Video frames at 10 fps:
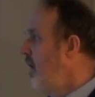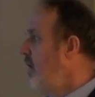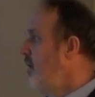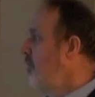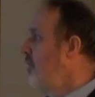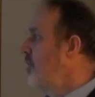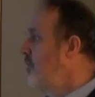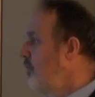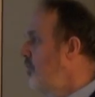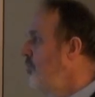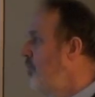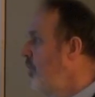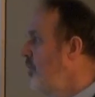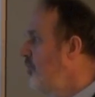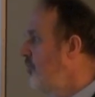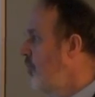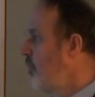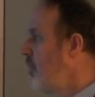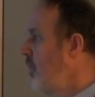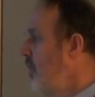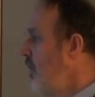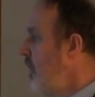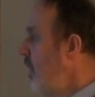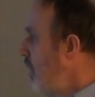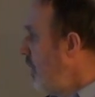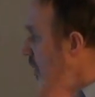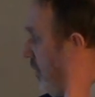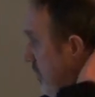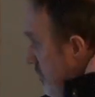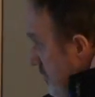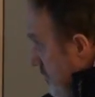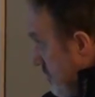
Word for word: uh, 13 points for um,